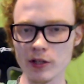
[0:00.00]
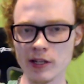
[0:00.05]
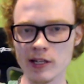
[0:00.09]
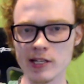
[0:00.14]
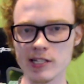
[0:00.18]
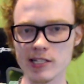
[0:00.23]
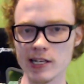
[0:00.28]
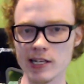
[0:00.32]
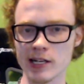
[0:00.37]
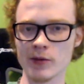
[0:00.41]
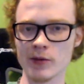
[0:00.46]
holding
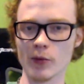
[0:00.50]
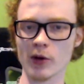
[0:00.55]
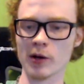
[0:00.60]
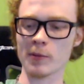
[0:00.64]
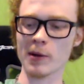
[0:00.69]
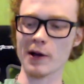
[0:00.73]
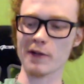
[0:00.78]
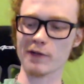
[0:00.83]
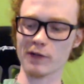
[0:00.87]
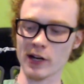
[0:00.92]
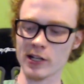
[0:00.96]
this and one
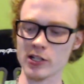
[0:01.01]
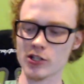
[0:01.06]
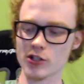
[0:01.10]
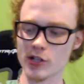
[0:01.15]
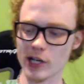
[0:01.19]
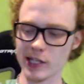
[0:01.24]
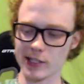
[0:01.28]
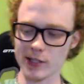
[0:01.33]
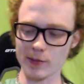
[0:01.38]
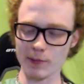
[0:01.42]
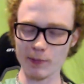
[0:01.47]
of my friends
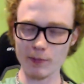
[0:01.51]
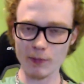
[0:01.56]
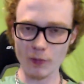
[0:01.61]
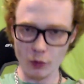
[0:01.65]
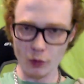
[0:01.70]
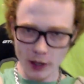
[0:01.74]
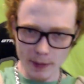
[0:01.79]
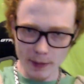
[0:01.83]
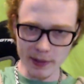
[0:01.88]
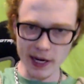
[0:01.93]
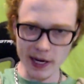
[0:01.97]
tried to
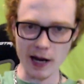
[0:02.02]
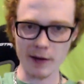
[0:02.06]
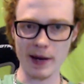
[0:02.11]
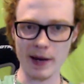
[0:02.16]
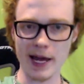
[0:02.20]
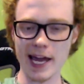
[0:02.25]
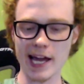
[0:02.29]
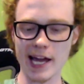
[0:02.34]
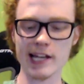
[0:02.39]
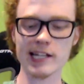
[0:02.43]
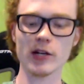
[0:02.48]
rip it out of
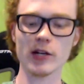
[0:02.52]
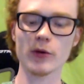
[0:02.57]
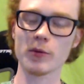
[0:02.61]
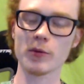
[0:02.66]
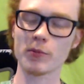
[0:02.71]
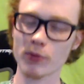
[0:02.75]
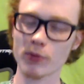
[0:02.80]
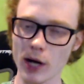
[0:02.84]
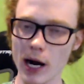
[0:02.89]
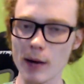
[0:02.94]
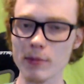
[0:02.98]
my hand, it
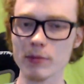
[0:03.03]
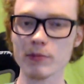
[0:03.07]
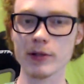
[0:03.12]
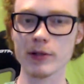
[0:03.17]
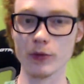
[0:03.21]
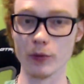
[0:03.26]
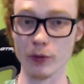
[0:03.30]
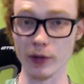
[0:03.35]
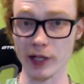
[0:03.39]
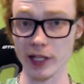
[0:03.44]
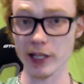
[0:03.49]
would
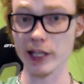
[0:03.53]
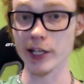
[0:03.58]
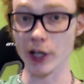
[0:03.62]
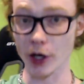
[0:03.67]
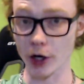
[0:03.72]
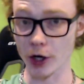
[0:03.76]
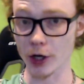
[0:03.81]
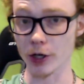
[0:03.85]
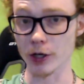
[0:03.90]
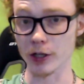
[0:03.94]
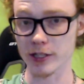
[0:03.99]
probably really
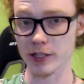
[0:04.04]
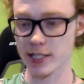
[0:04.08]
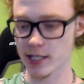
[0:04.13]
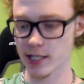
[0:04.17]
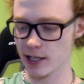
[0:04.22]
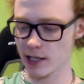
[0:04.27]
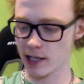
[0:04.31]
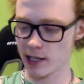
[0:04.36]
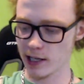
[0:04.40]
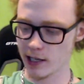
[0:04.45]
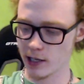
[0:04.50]

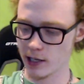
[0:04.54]
hurt.